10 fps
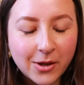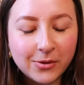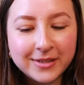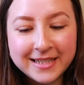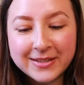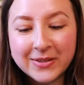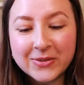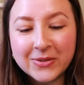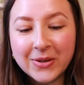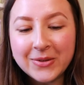Oh, these are
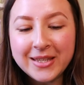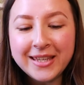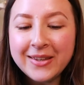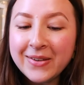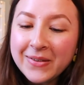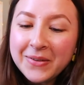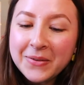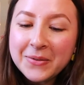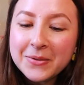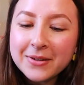so
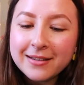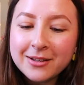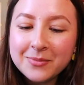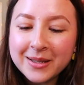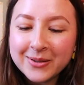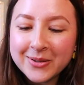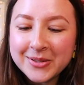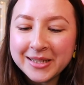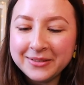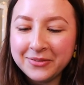cute. Oh my
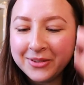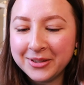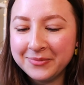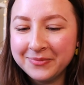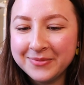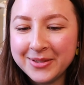gosh, I love them.